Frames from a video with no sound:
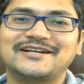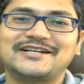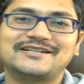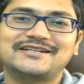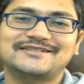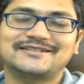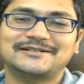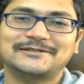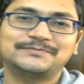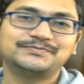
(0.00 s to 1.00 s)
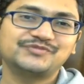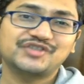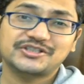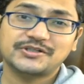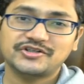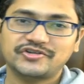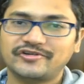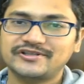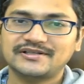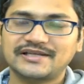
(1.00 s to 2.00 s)
It's just a
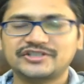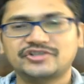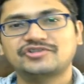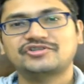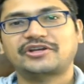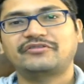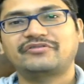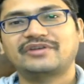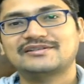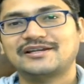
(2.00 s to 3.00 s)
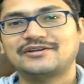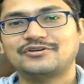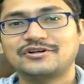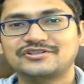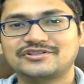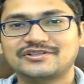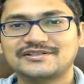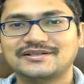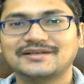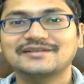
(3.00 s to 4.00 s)
strategical action sacrifice, and not
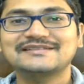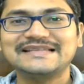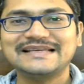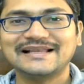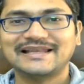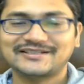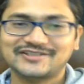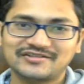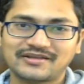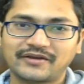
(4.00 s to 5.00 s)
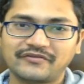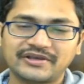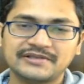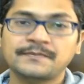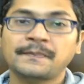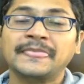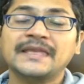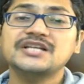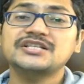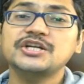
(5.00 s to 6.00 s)
just a single action
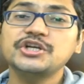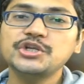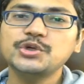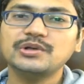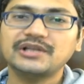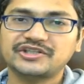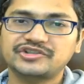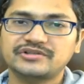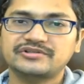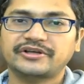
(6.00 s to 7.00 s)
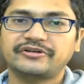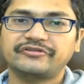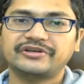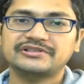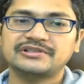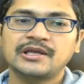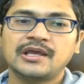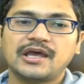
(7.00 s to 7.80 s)
sacrifice, it's a dual action sacrifice.